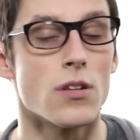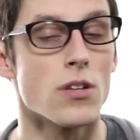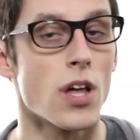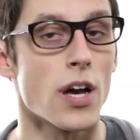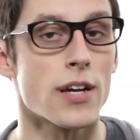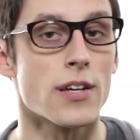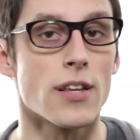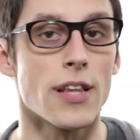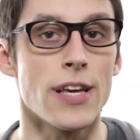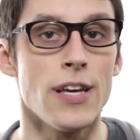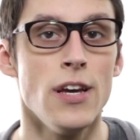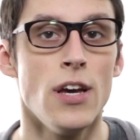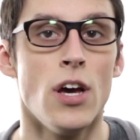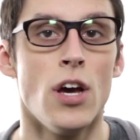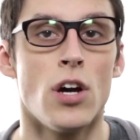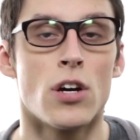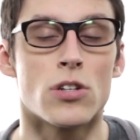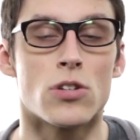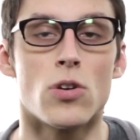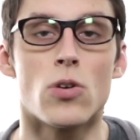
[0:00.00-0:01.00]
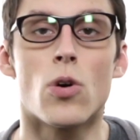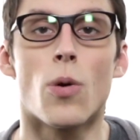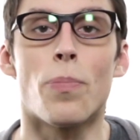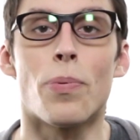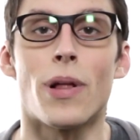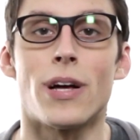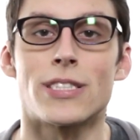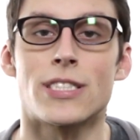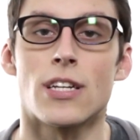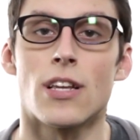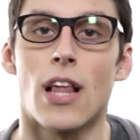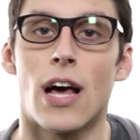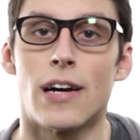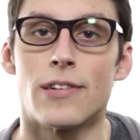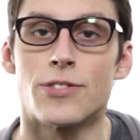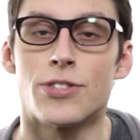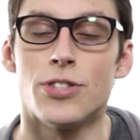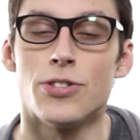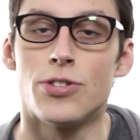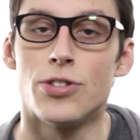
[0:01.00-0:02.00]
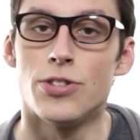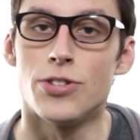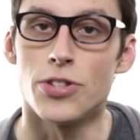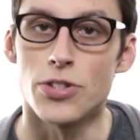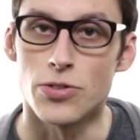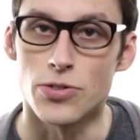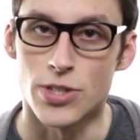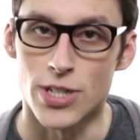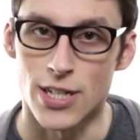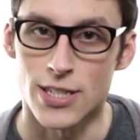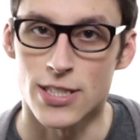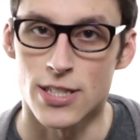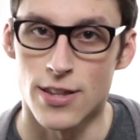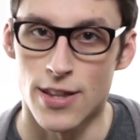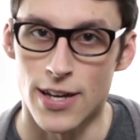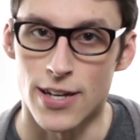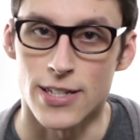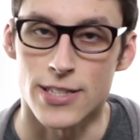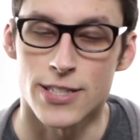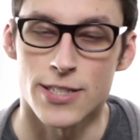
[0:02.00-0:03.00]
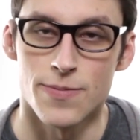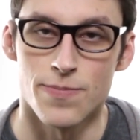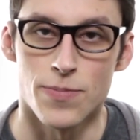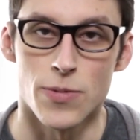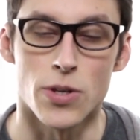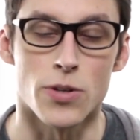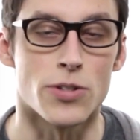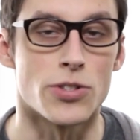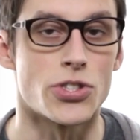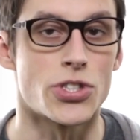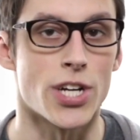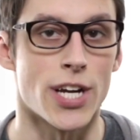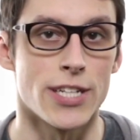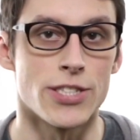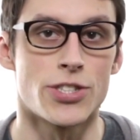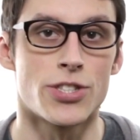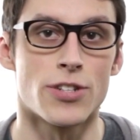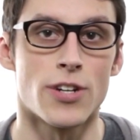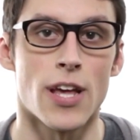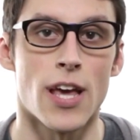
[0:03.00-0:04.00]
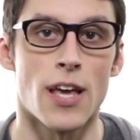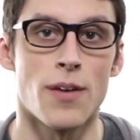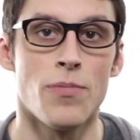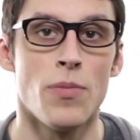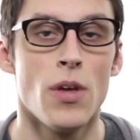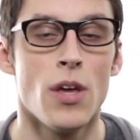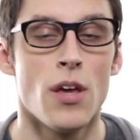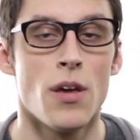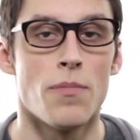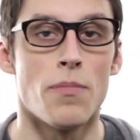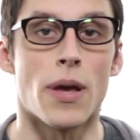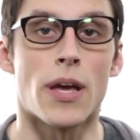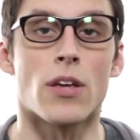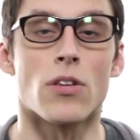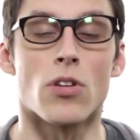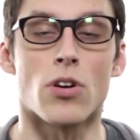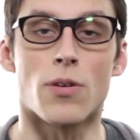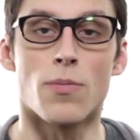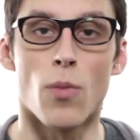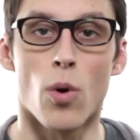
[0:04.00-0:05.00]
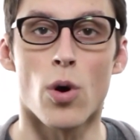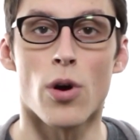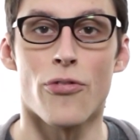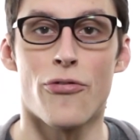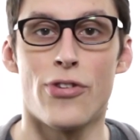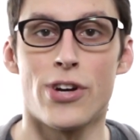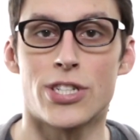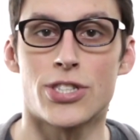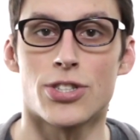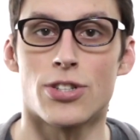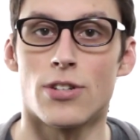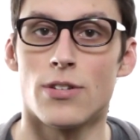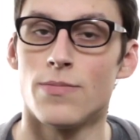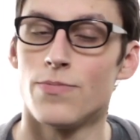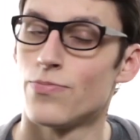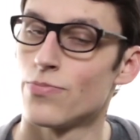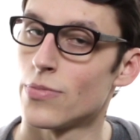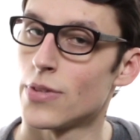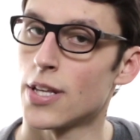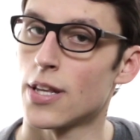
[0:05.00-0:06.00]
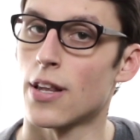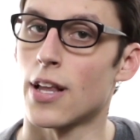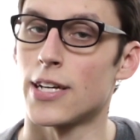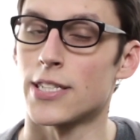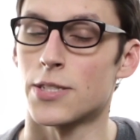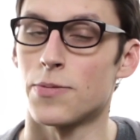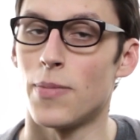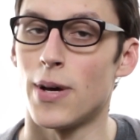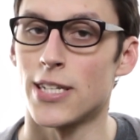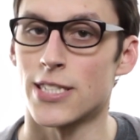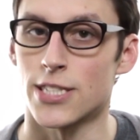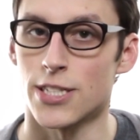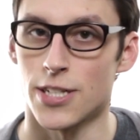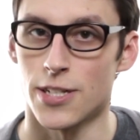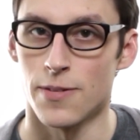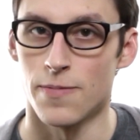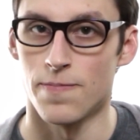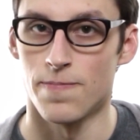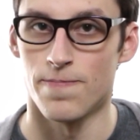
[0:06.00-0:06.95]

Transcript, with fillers: Luckily, Google Plus allows you to do just this. You can change your name, make it look more official and less messy.